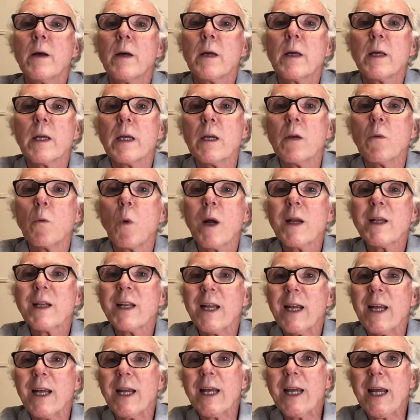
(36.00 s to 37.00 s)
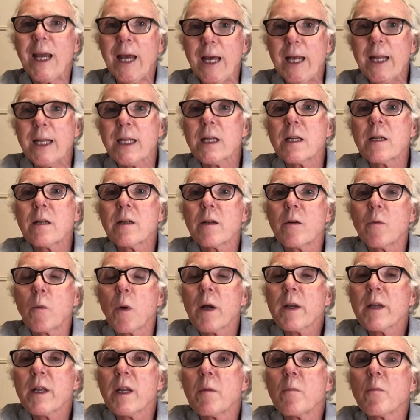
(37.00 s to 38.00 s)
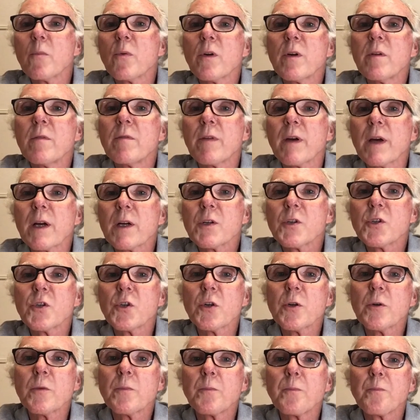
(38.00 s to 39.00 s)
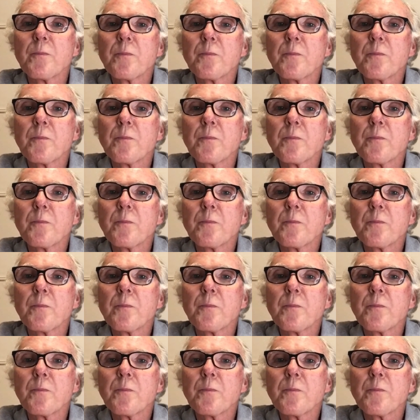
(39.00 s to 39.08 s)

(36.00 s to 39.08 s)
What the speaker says: Iwate-ken, Iwate Prefecture,